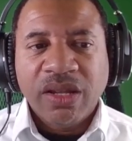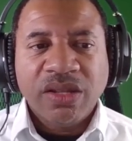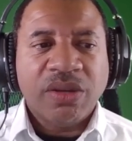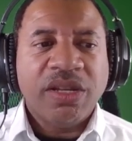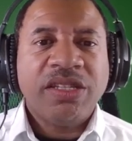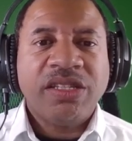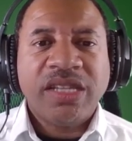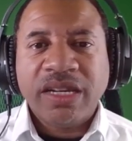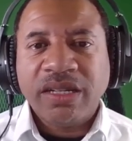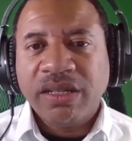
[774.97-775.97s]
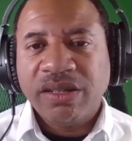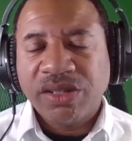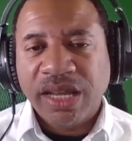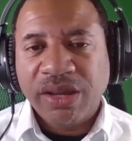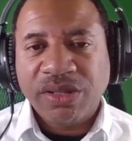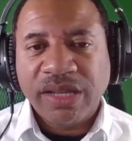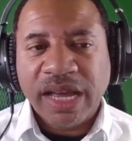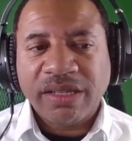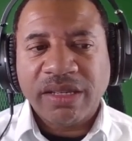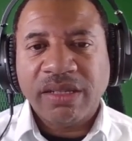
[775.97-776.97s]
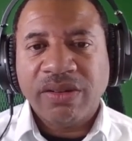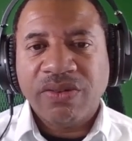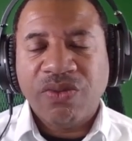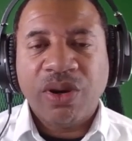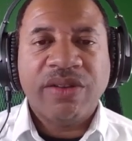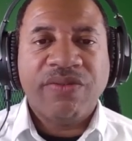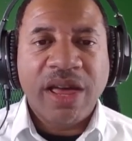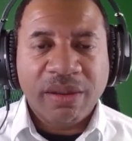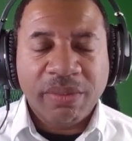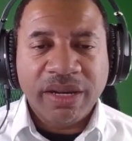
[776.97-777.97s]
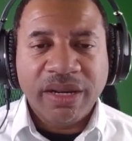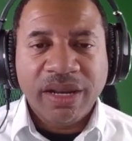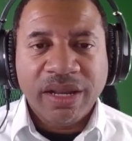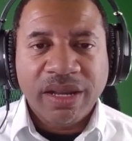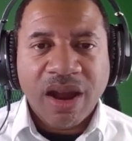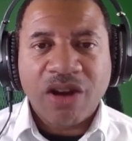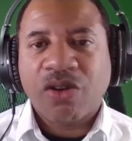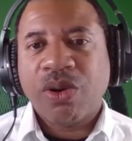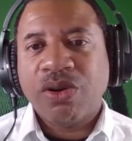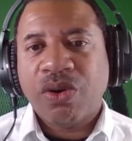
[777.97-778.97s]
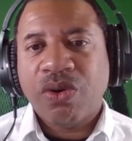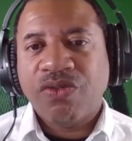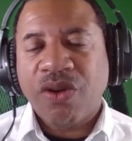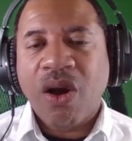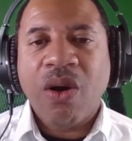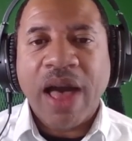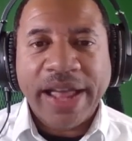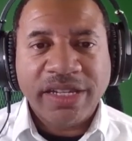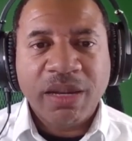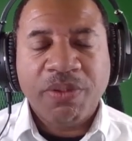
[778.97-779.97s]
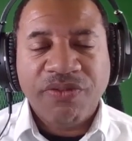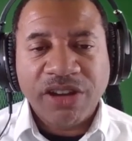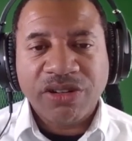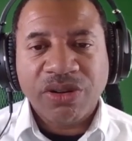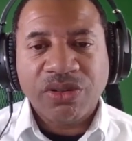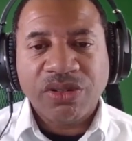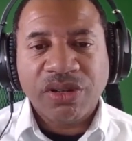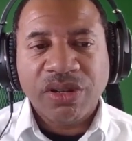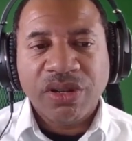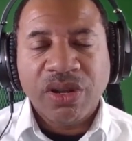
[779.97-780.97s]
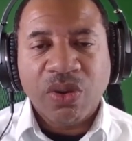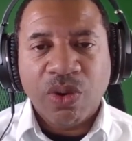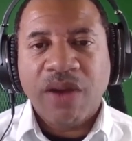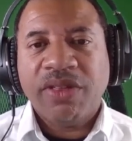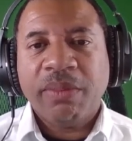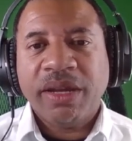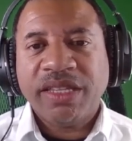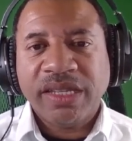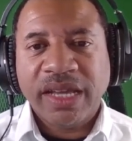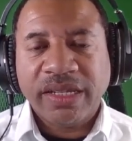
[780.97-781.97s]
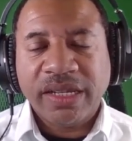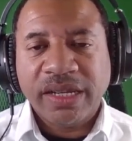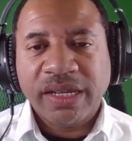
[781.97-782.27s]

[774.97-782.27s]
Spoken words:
So these 10 skill sets for development are critical for all IT professionals, wherever they may sit.